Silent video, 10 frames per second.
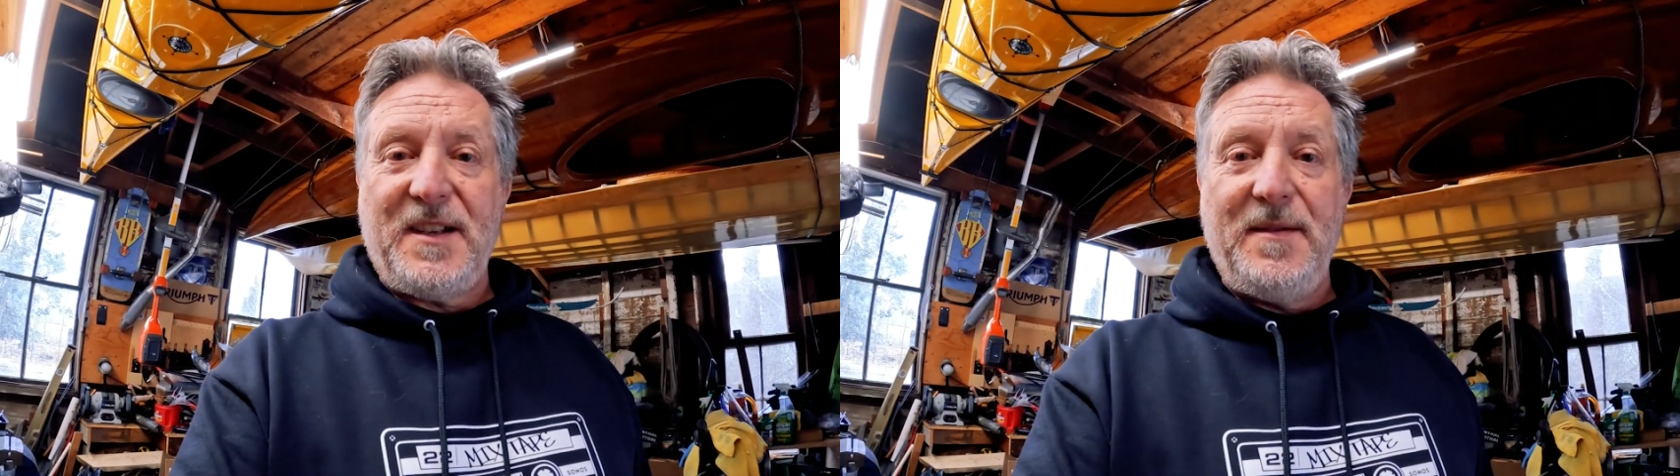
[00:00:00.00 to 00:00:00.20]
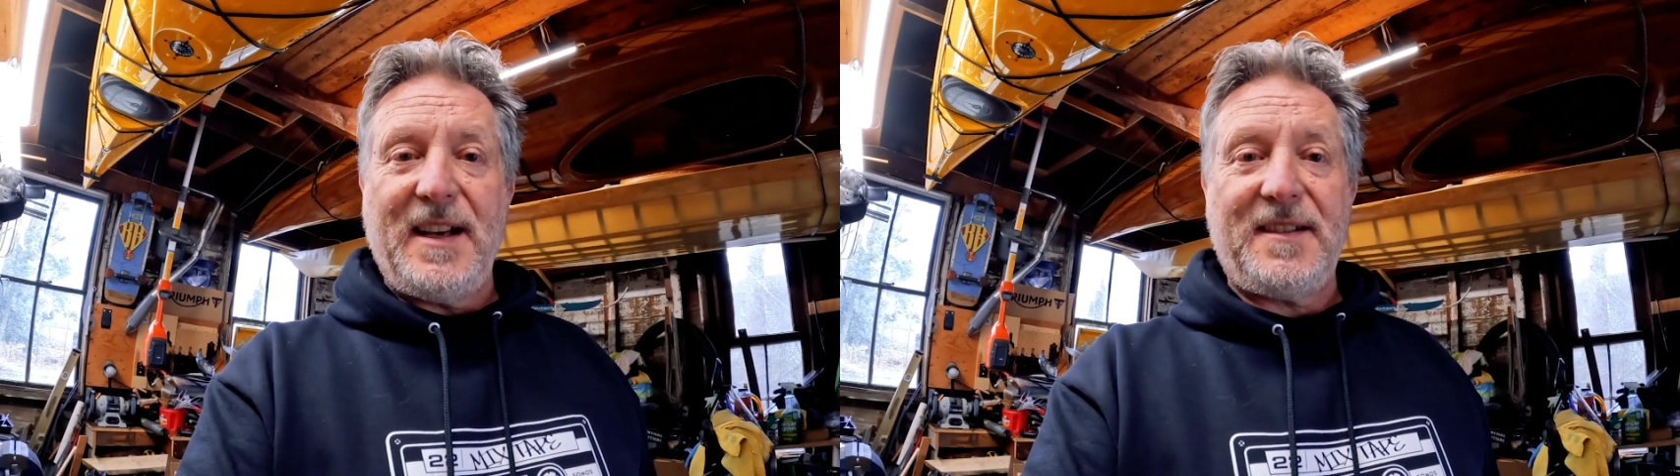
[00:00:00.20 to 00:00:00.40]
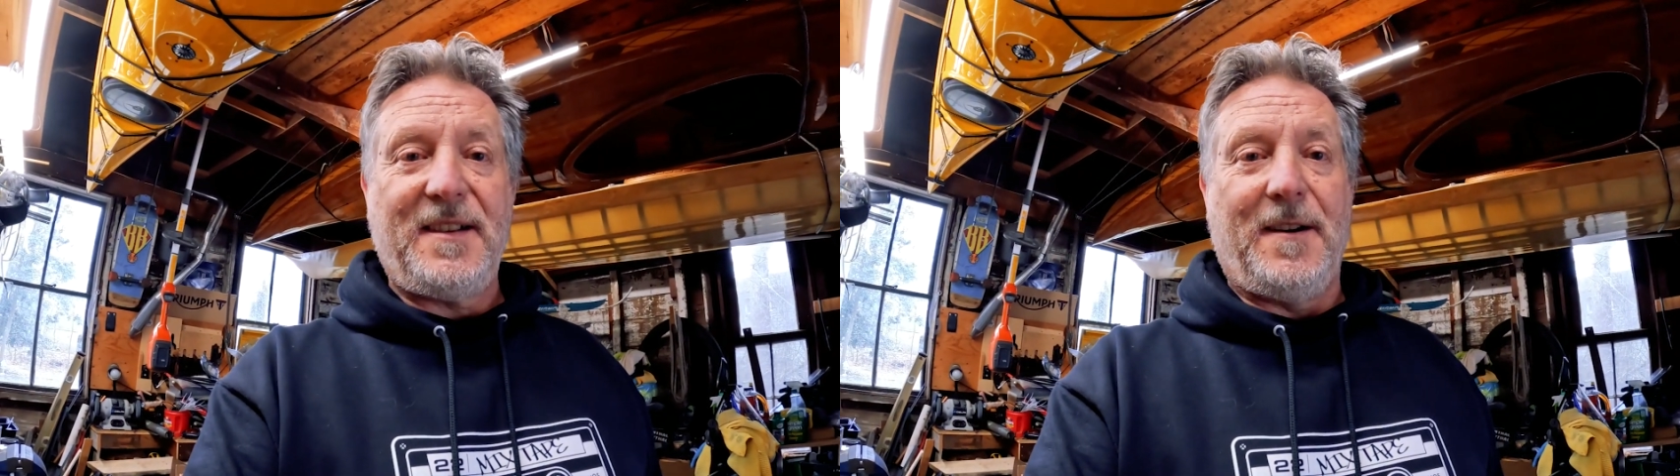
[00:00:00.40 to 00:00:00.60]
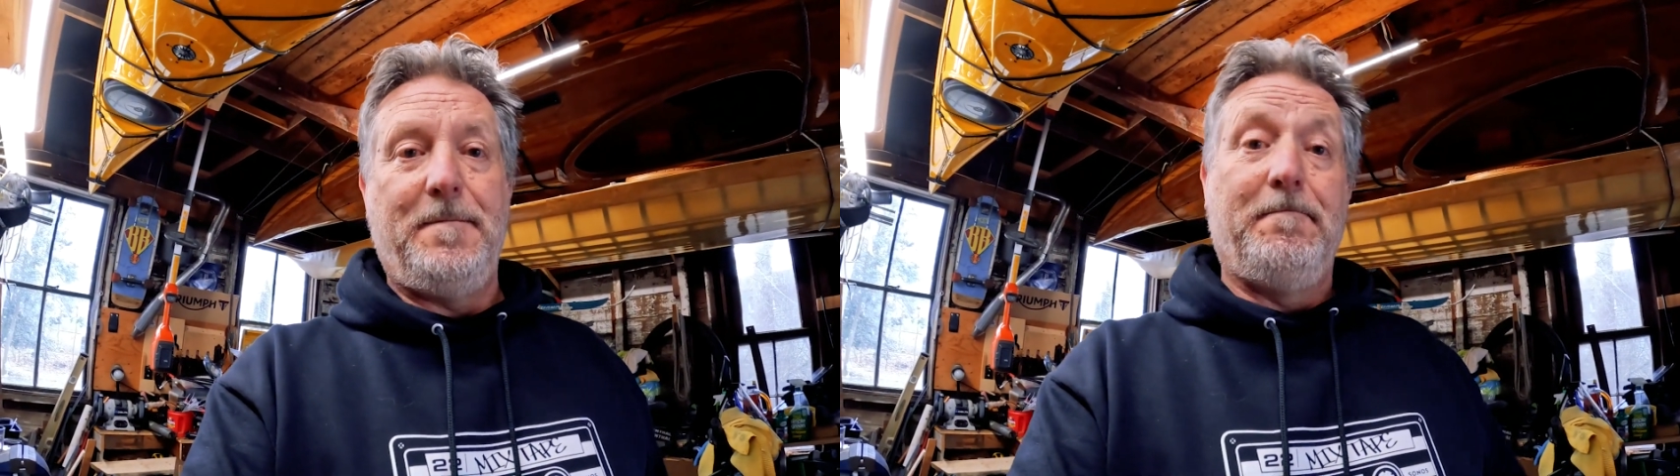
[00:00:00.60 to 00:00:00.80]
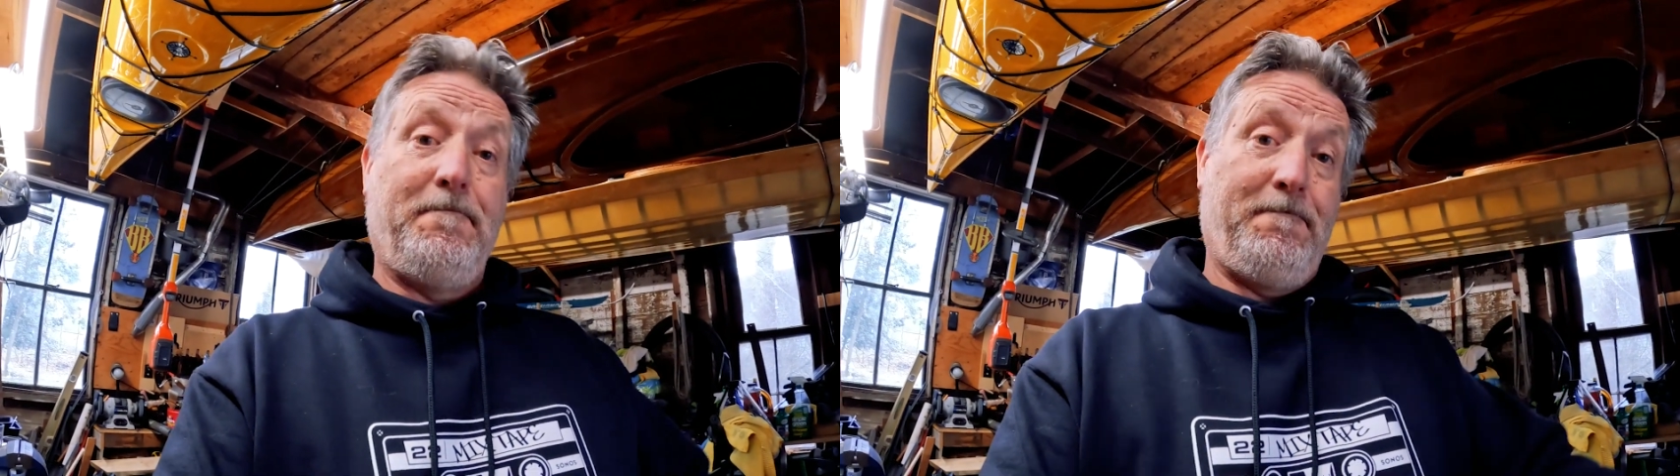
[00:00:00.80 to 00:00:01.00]
to next
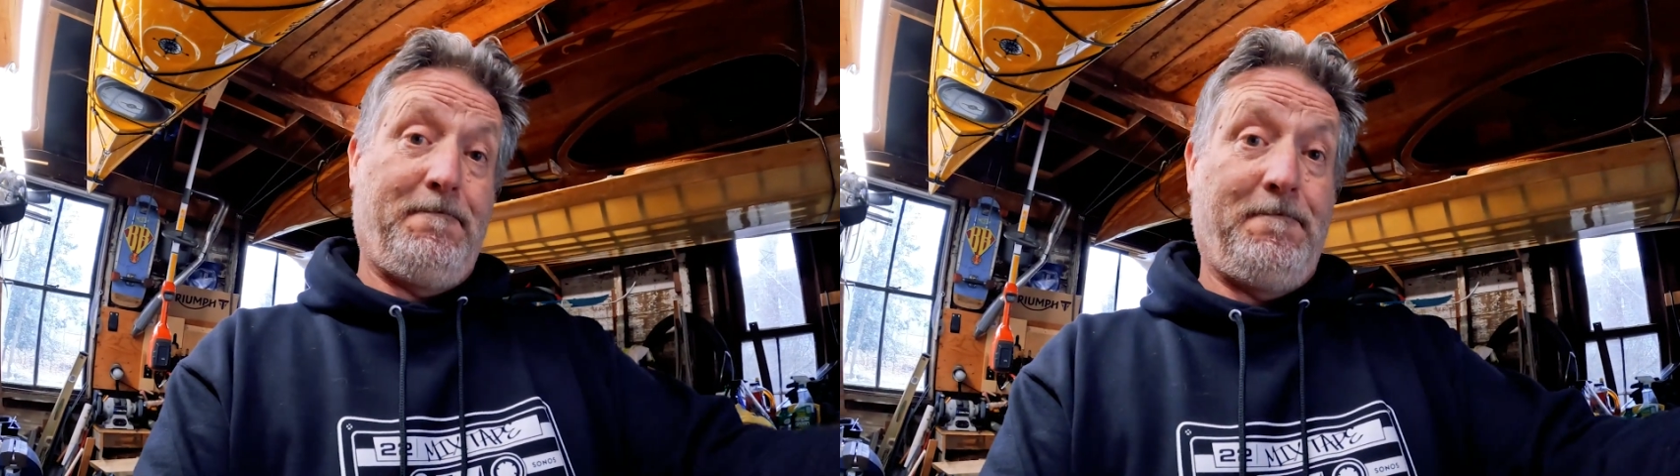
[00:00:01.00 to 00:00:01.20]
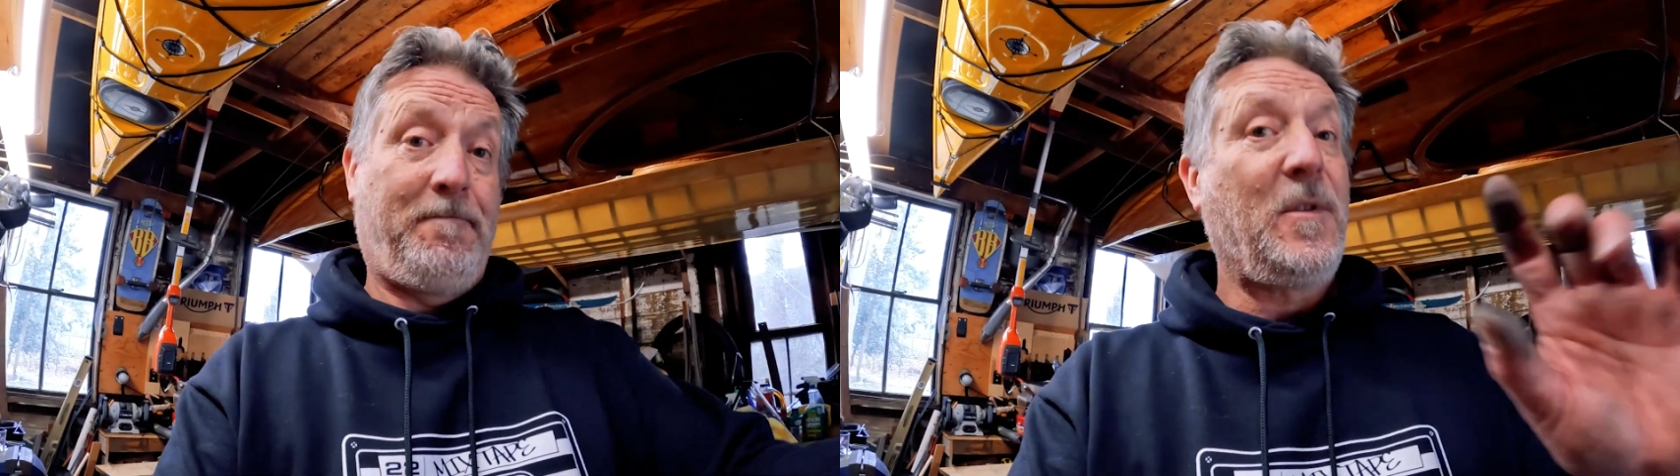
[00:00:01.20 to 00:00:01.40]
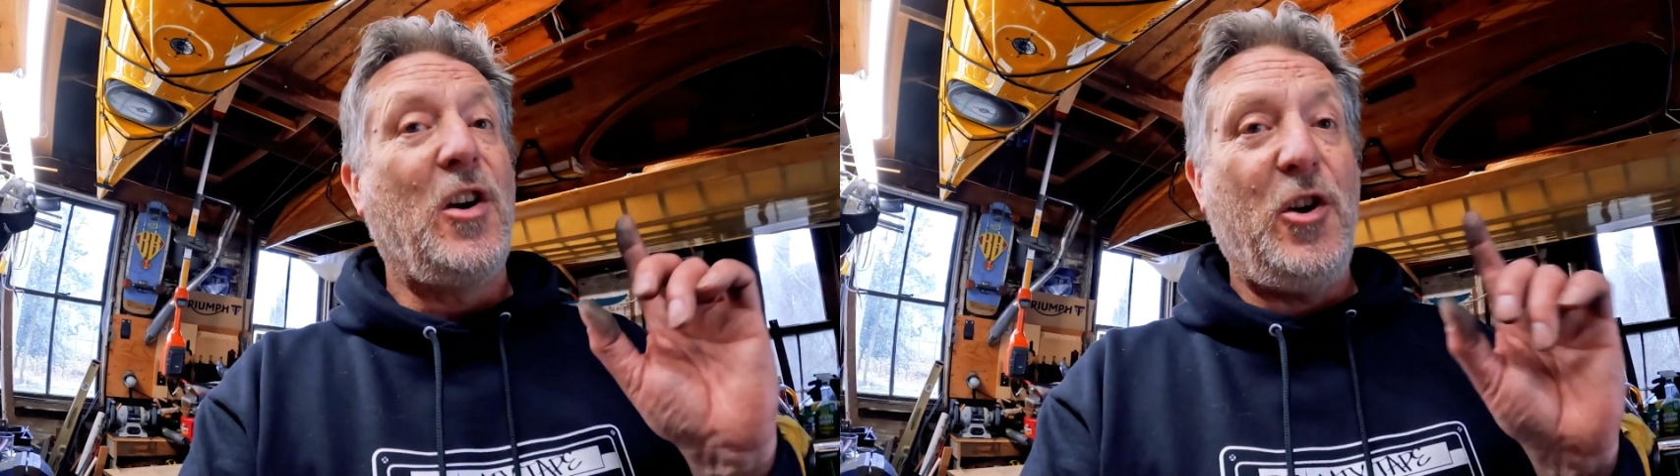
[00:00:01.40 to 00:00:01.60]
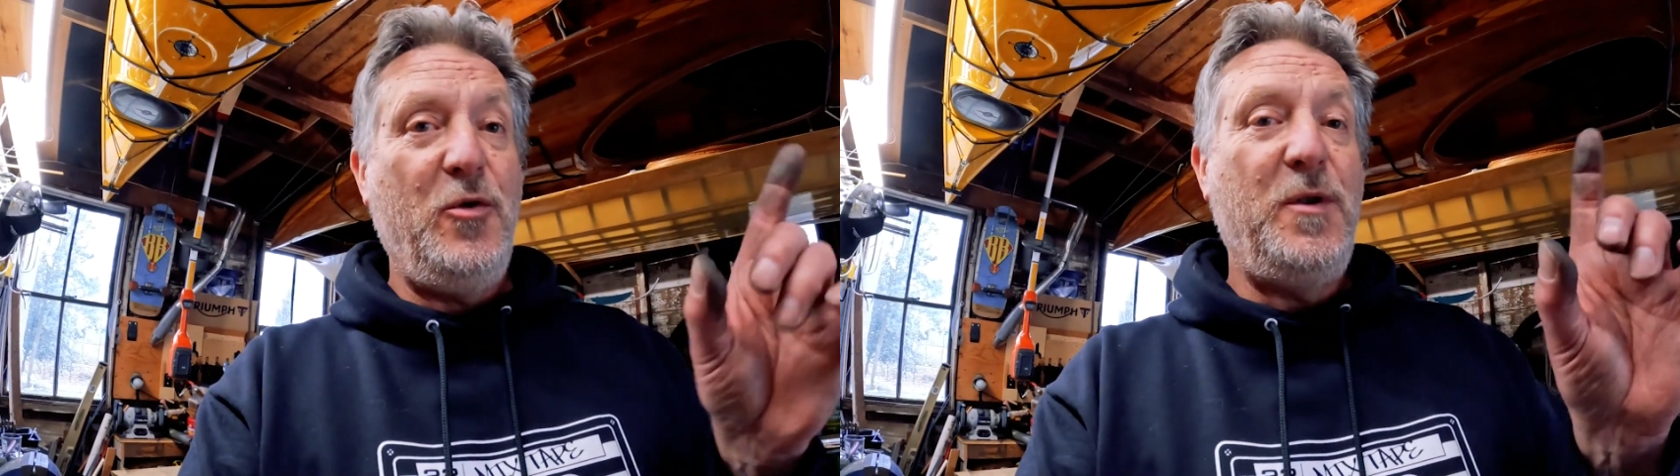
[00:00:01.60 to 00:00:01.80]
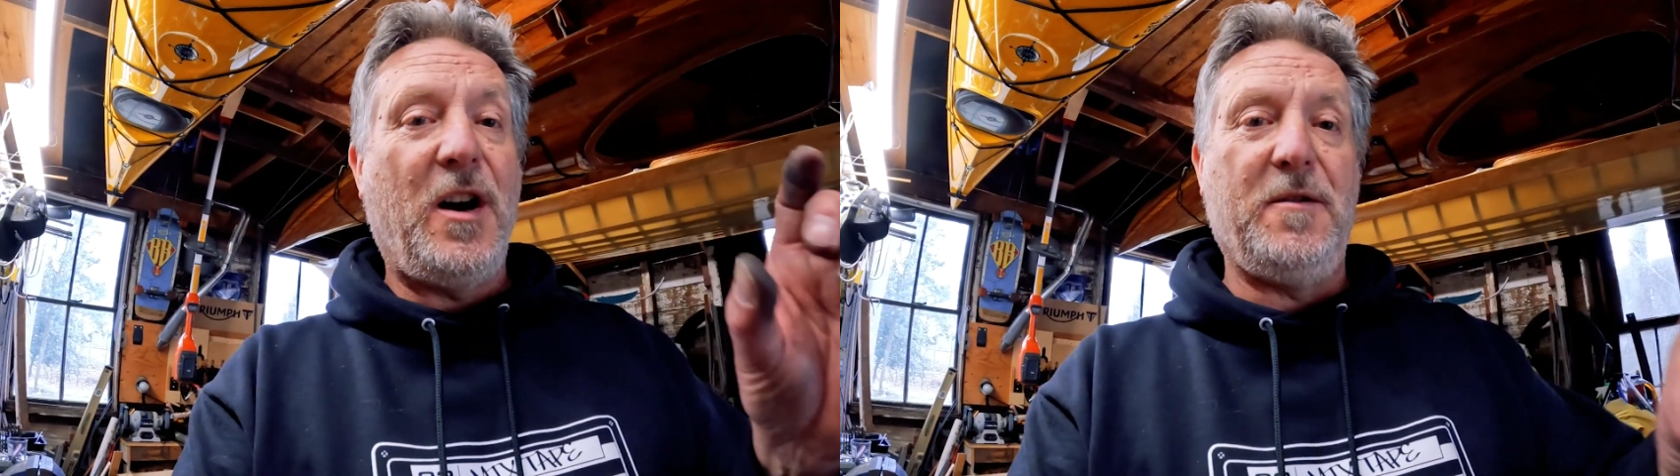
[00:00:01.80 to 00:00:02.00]
time?
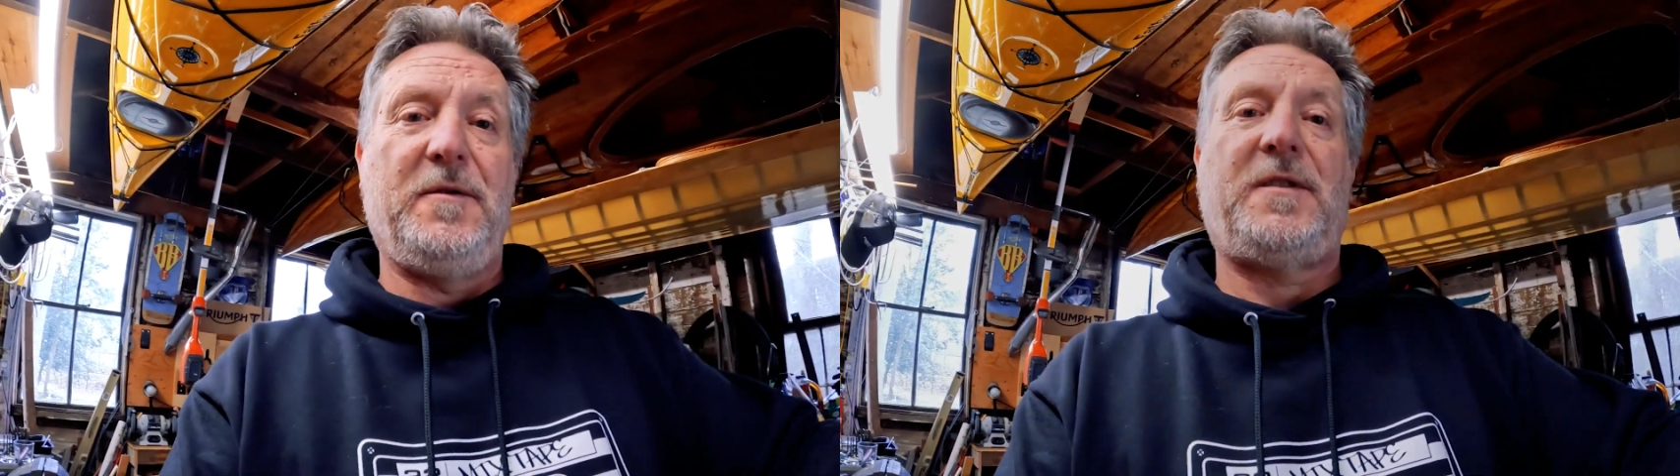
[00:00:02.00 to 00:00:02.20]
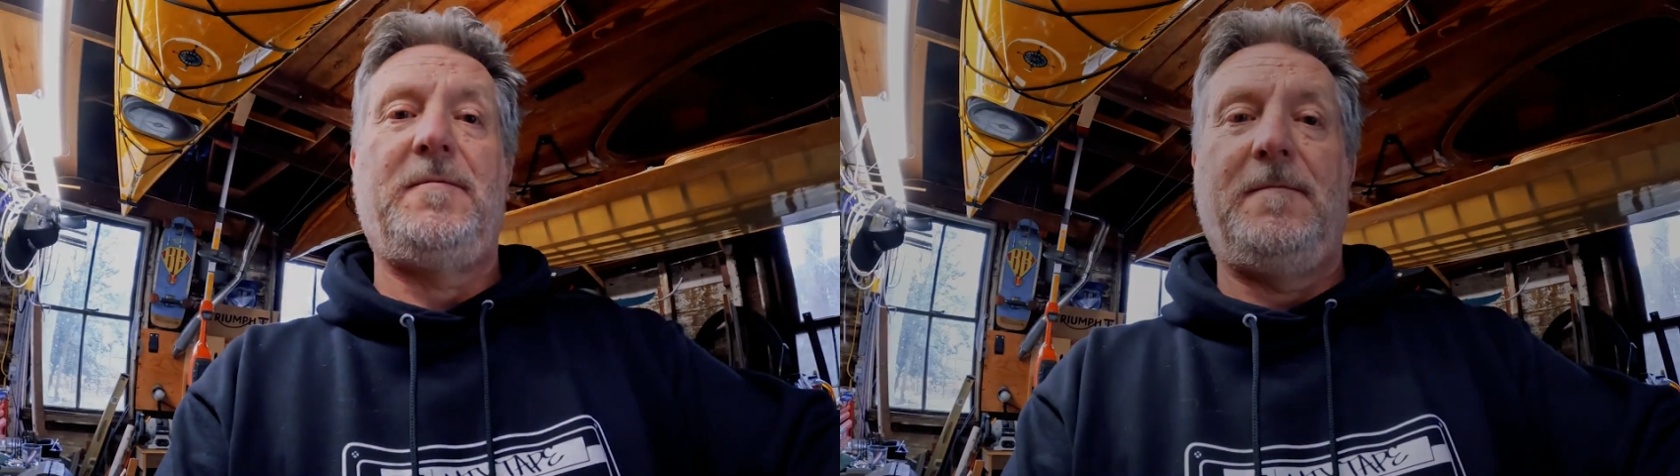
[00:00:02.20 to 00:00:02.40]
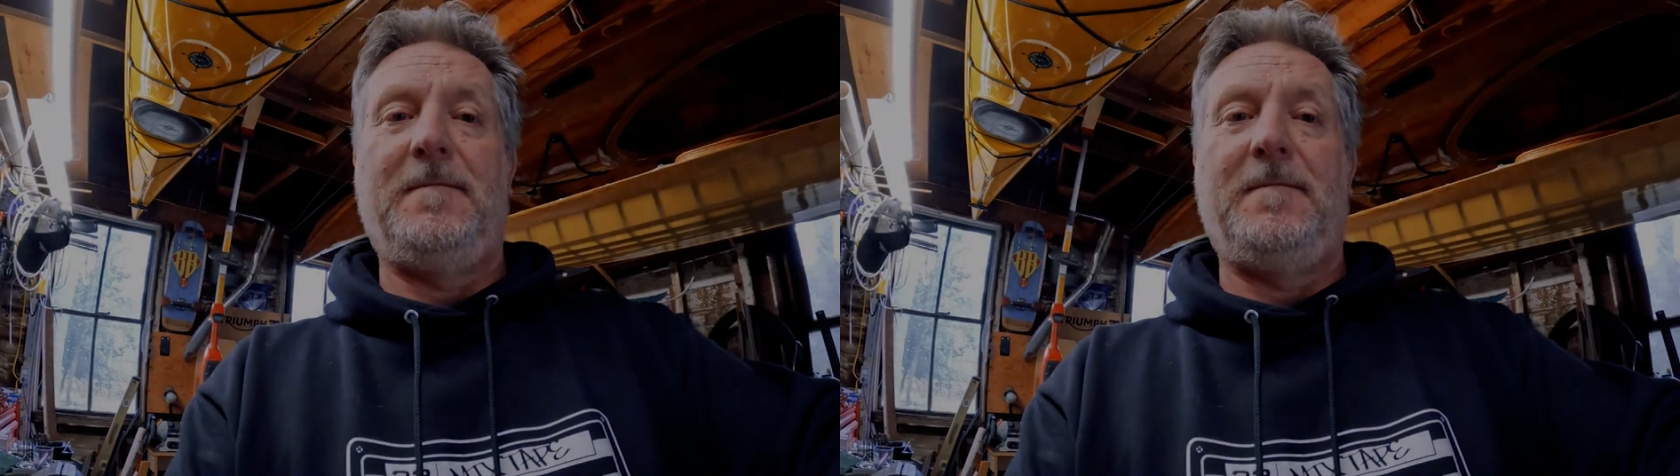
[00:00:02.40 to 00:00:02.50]
Who knows?